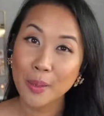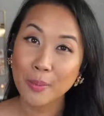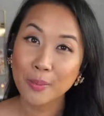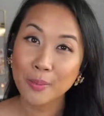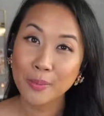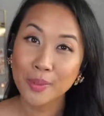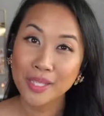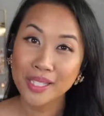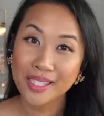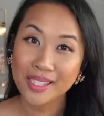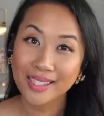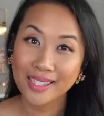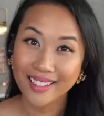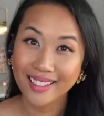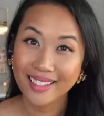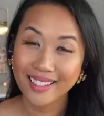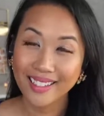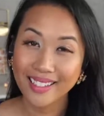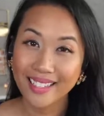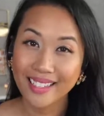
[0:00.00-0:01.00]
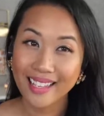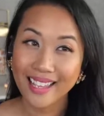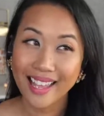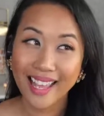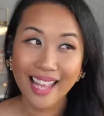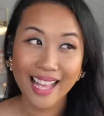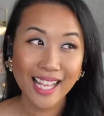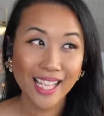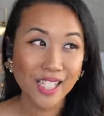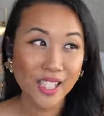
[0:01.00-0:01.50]
Pacific,
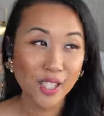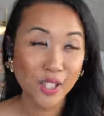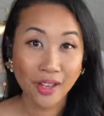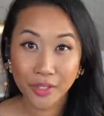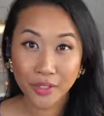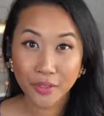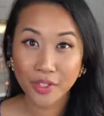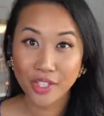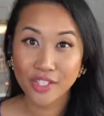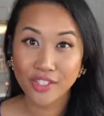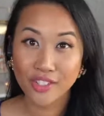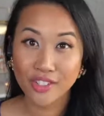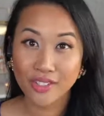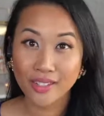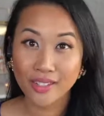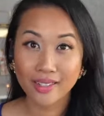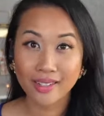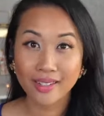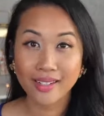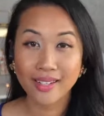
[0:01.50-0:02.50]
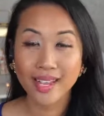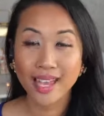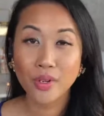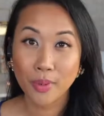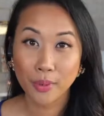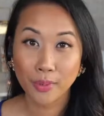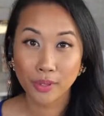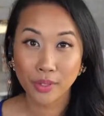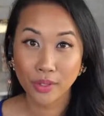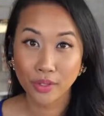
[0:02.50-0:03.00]
answering all your questions to
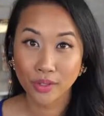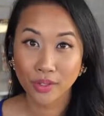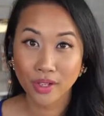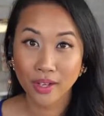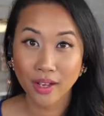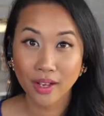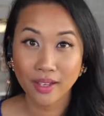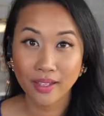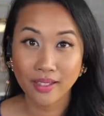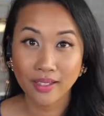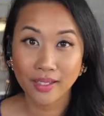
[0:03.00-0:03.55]
repurpose your content.